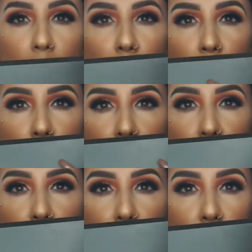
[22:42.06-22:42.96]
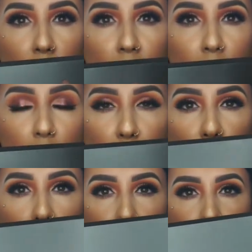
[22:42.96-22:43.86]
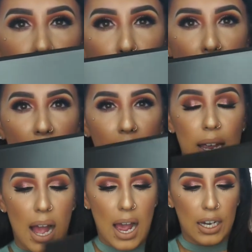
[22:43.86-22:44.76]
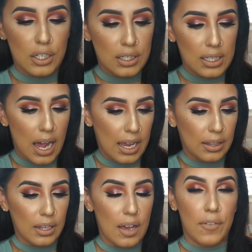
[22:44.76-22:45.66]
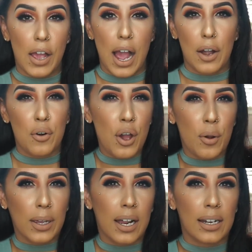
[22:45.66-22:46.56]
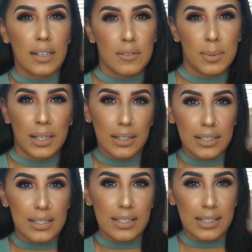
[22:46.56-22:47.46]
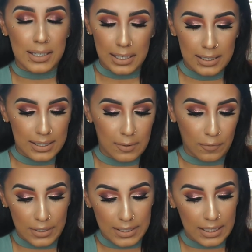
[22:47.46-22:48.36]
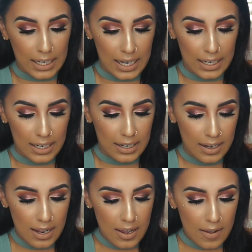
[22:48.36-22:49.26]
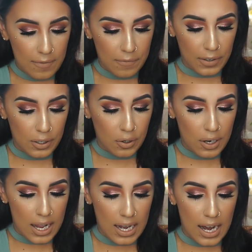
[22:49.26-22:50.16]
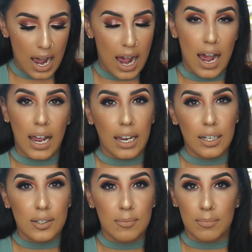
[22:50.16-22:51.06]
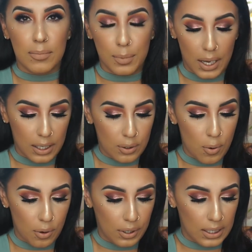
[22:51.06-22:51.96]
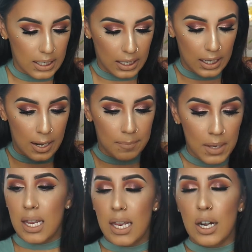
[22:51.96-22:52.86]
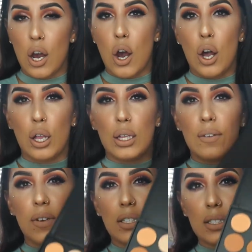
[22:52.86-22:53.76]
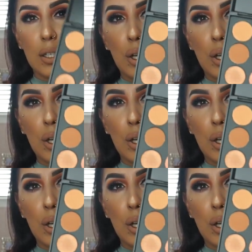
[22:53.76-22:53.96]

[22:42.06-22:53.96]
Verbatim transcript: um, font across the palette, I just, I love it. I don't know, it kind of gives me like this sleek, sophisticated feel and I am like totally digging it. In all of its